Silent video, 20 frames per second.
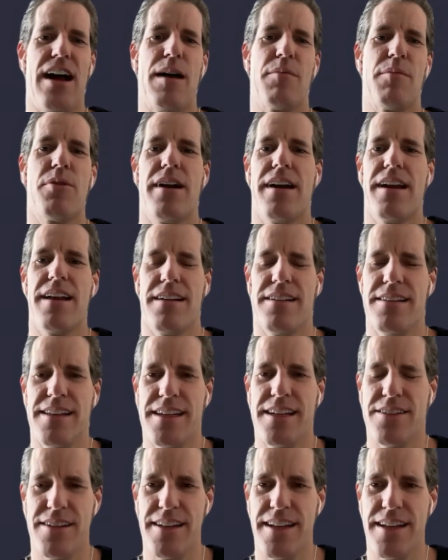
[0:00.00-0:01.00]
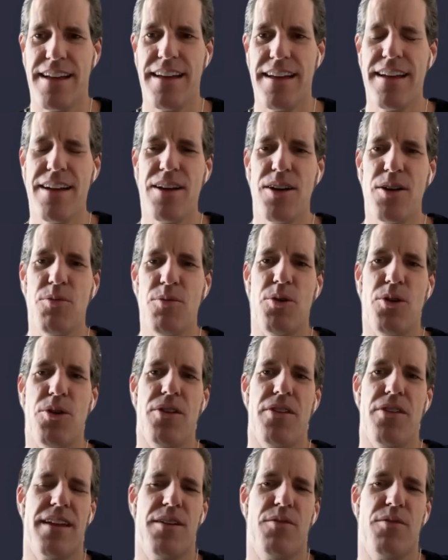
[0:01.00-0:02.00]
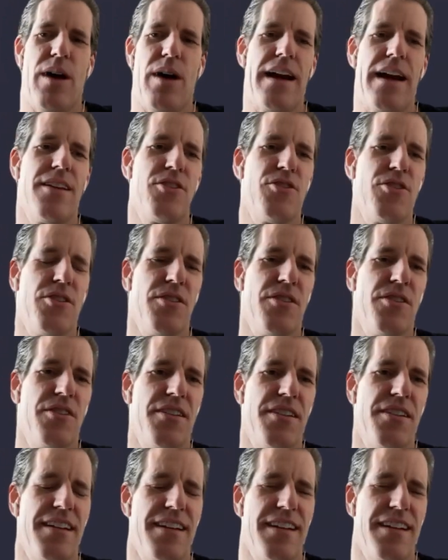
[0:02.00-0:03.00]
operating illegally well, two years later.